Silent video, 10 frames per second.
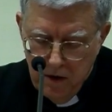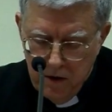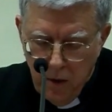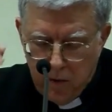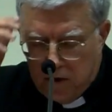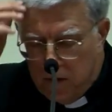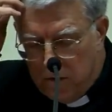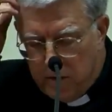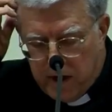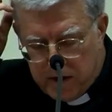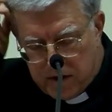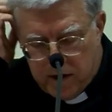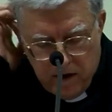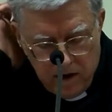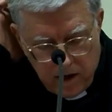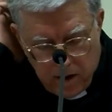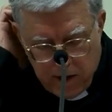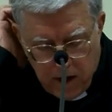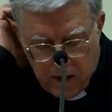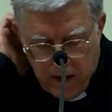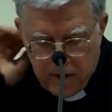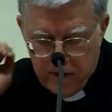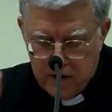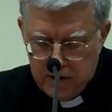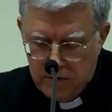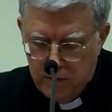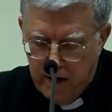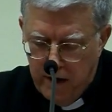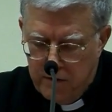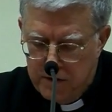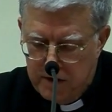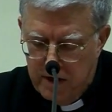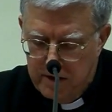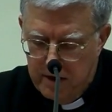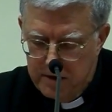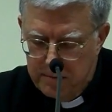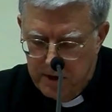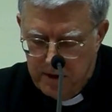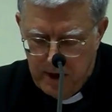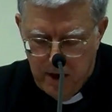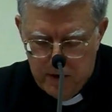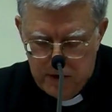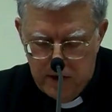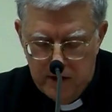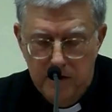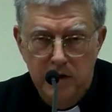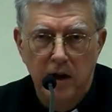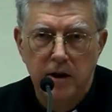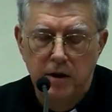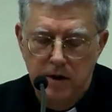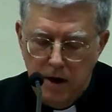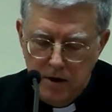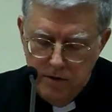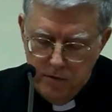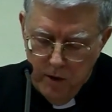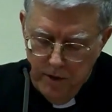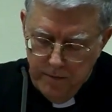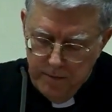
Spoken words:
No one who reads the Nicomachean Ethics would ever say that its methodology is a deductive one.